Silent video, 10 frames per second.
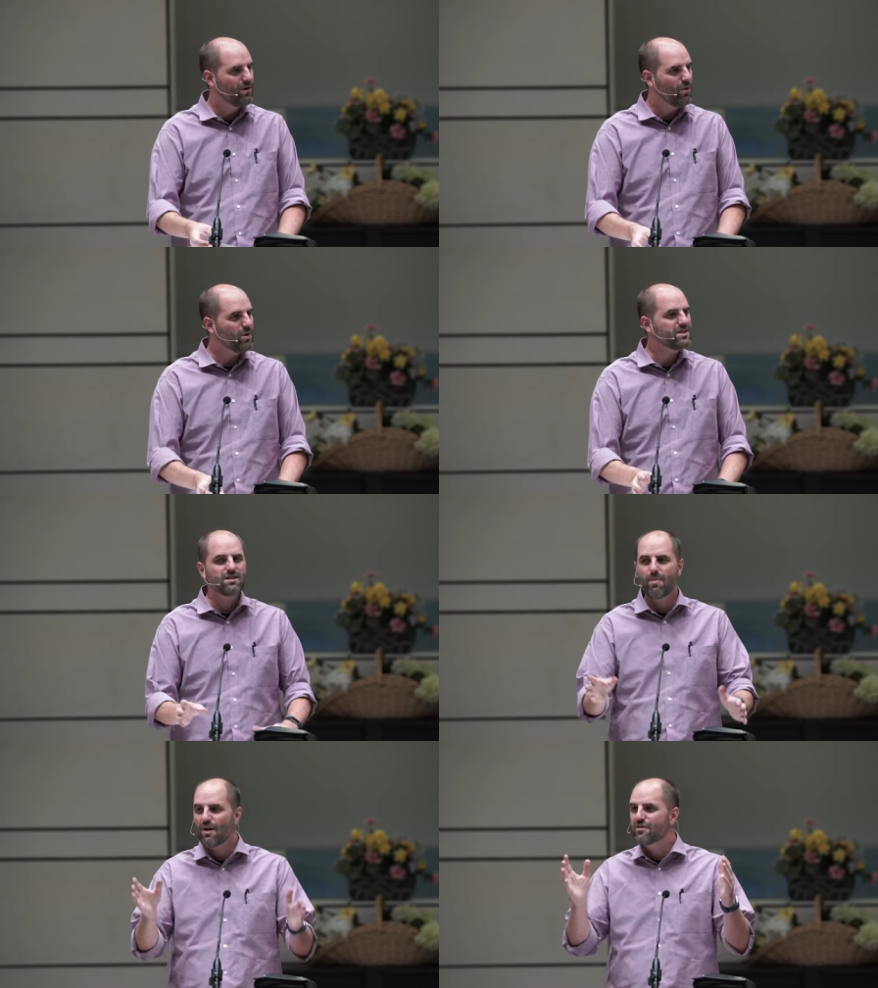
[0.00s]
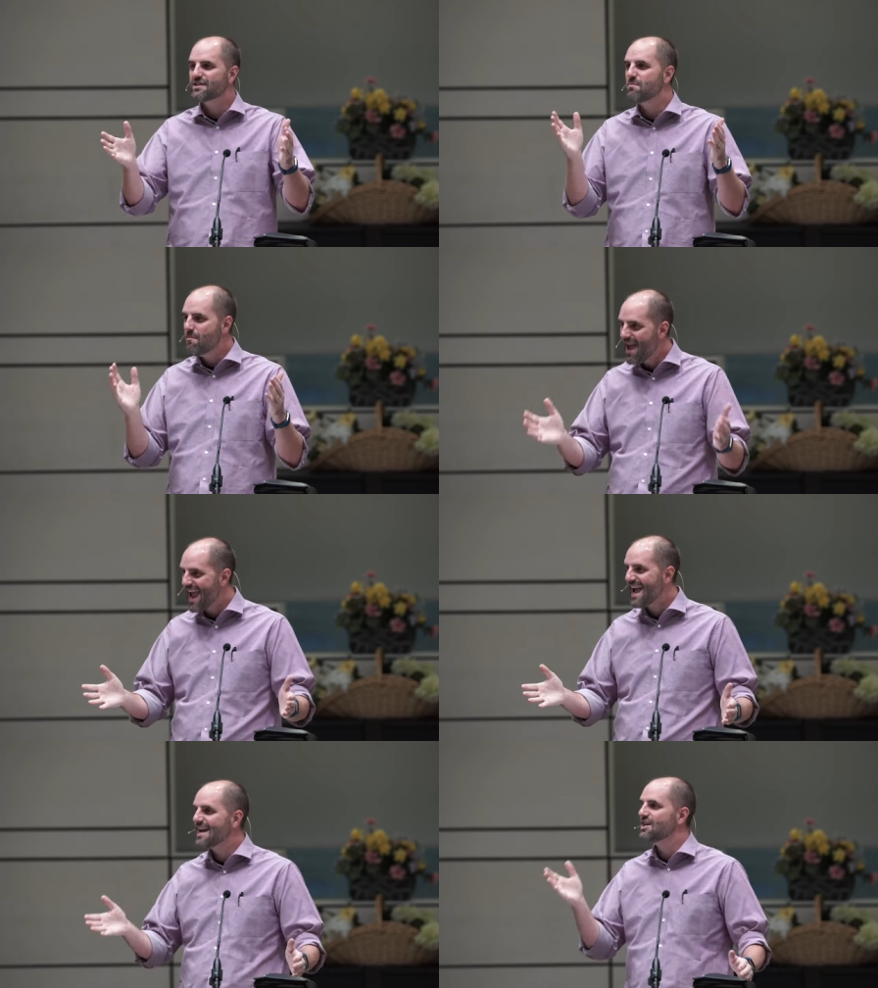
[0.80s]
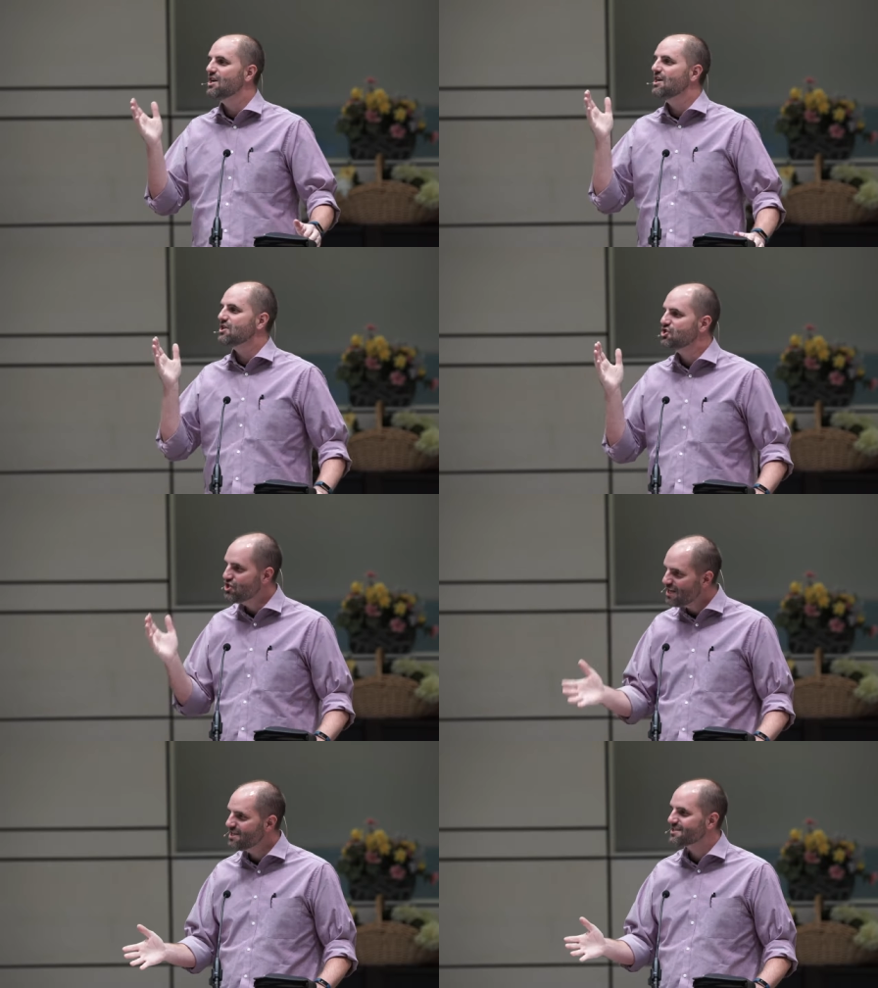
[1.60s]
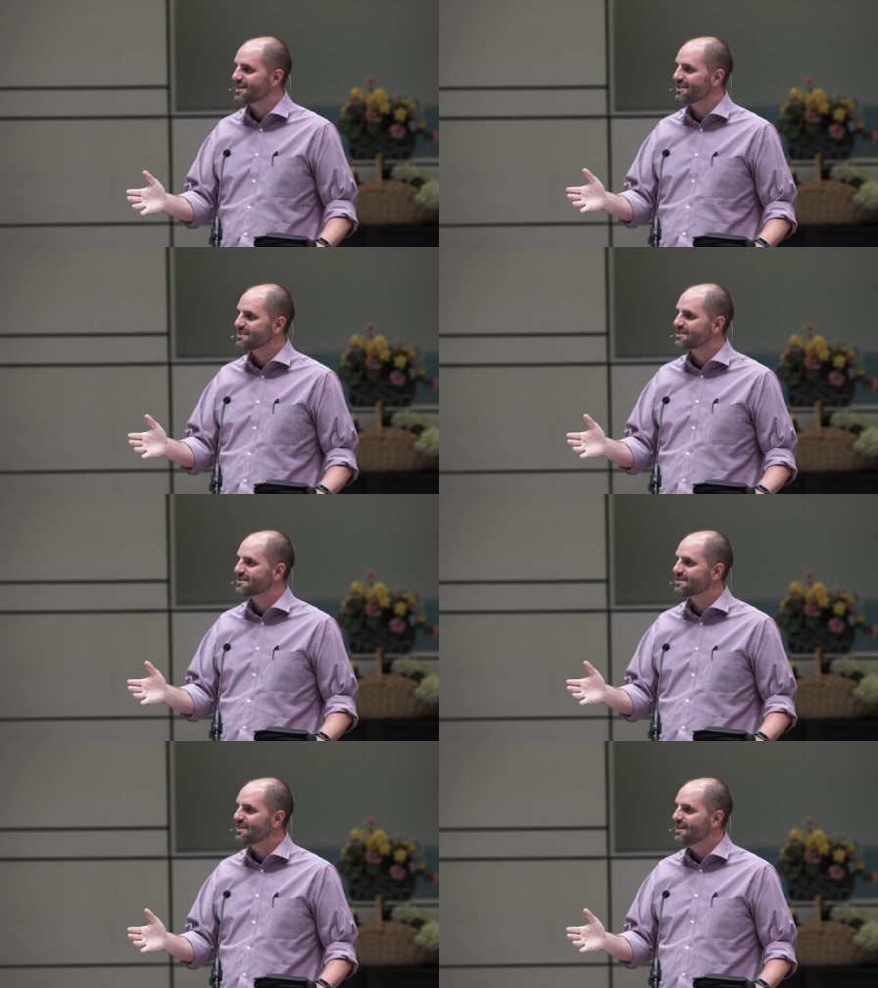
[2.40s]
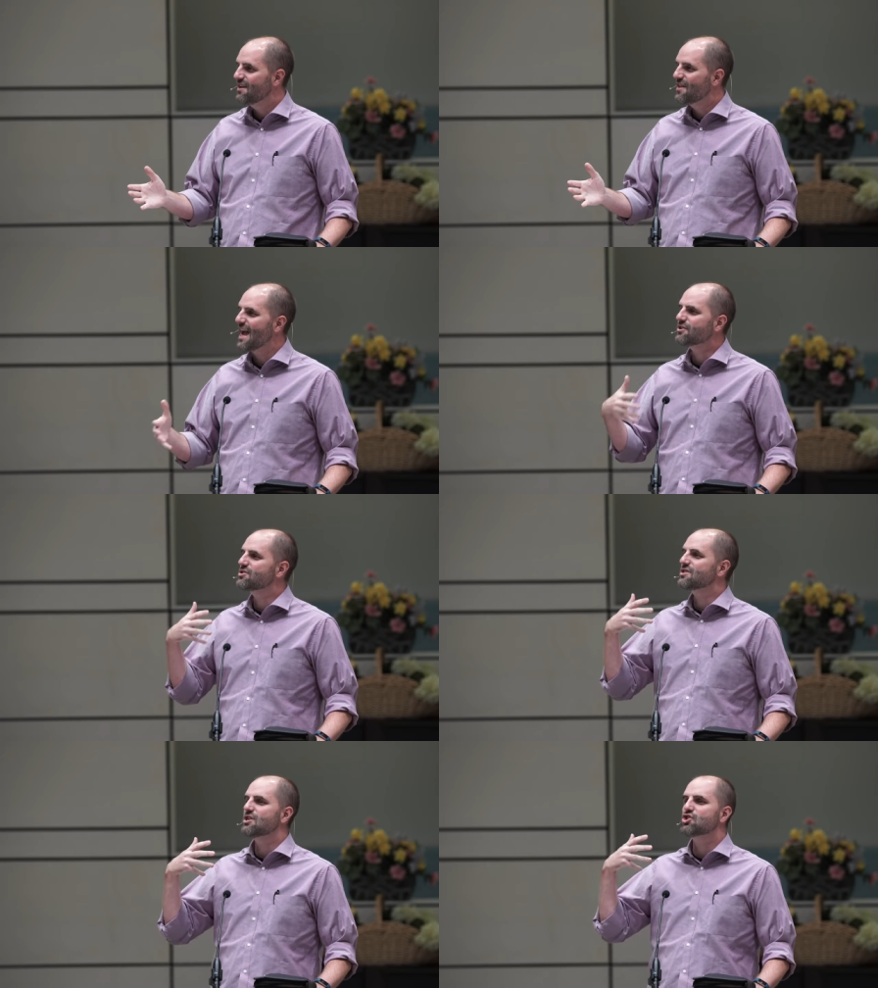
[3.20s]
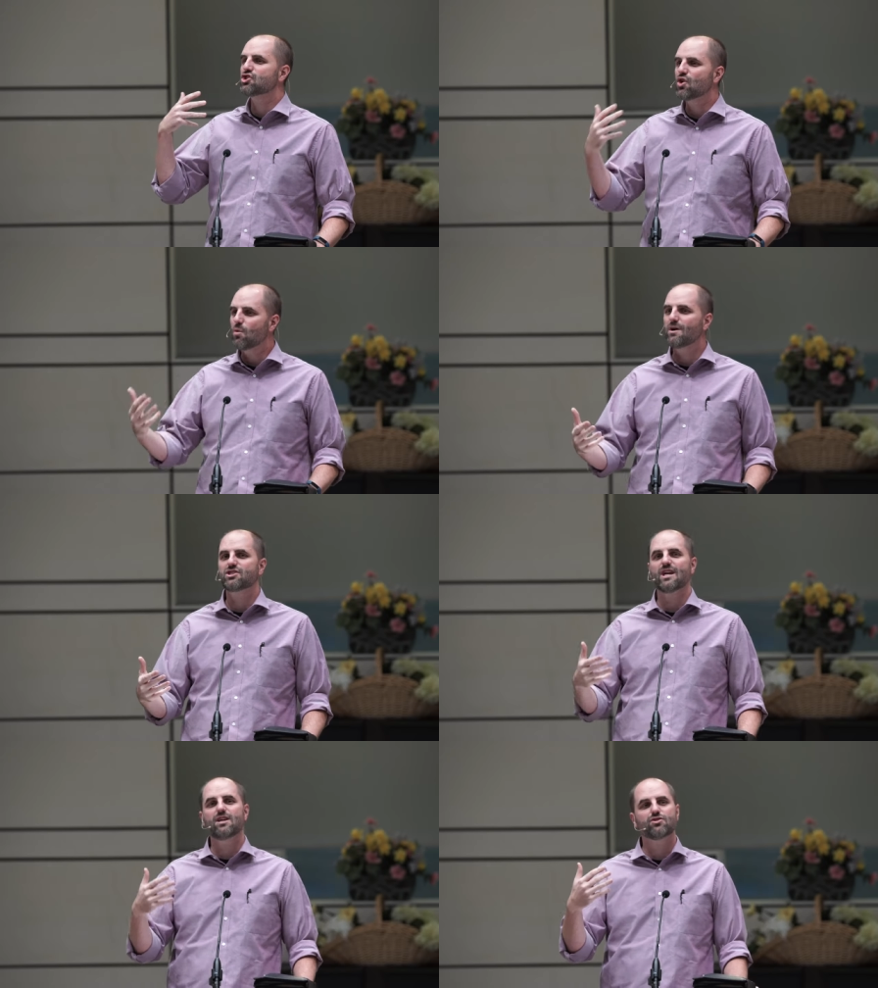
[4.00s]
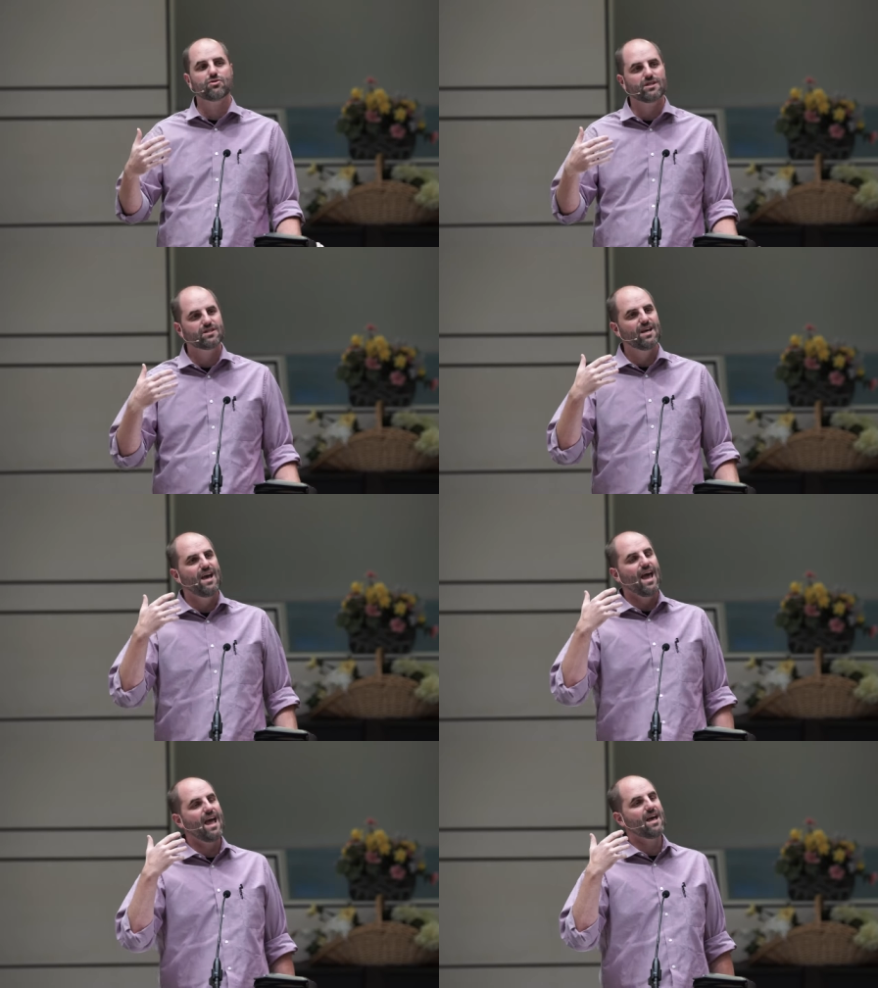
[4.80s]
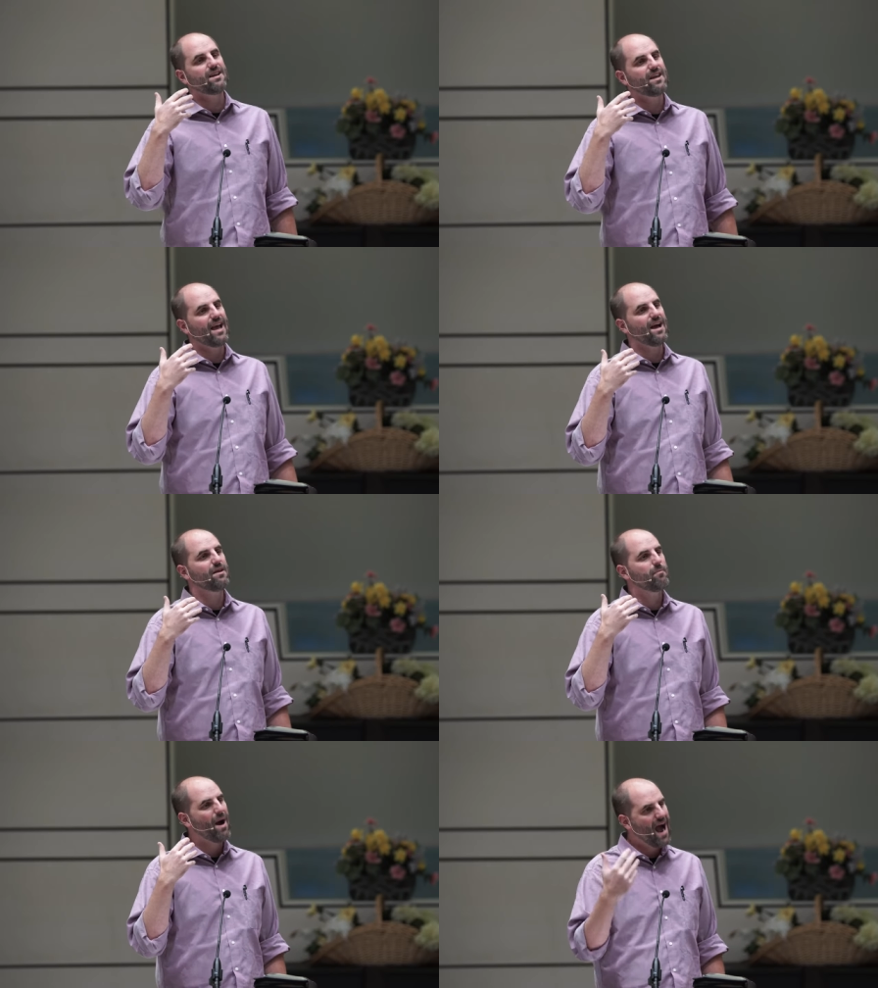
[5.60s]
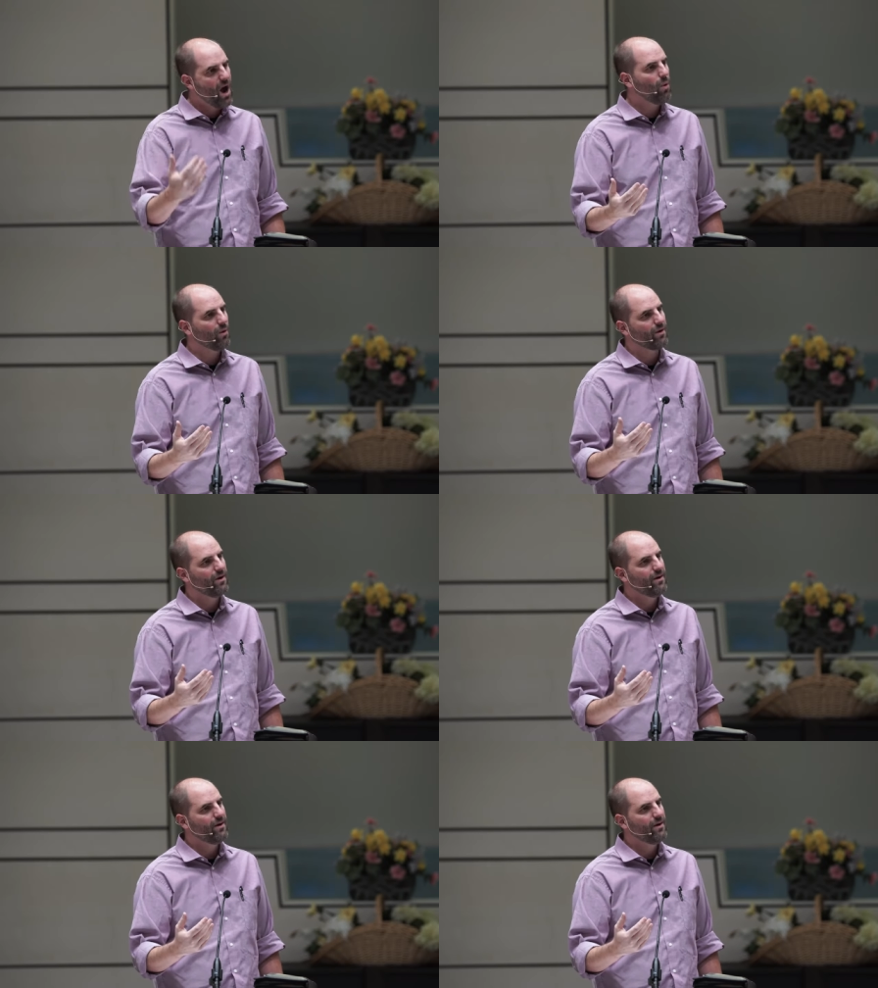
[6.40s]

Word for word: What is it about this man, Jesus, that exercised so much interest and, and power